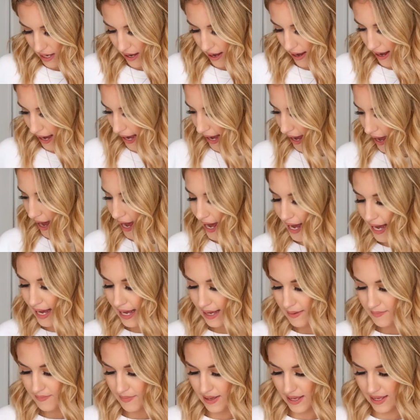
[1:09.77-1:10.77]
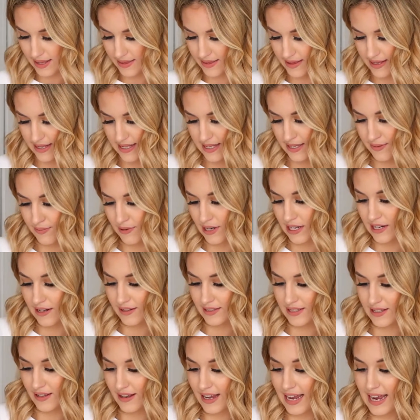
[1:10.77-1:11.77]
her, and this is what it
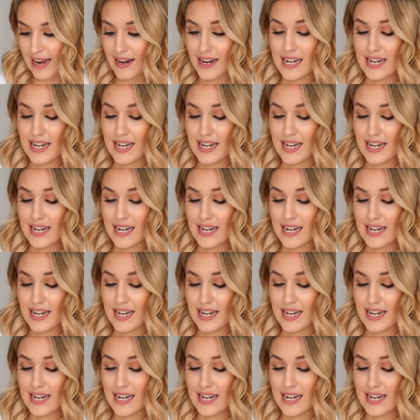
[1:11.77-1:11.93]
looks like.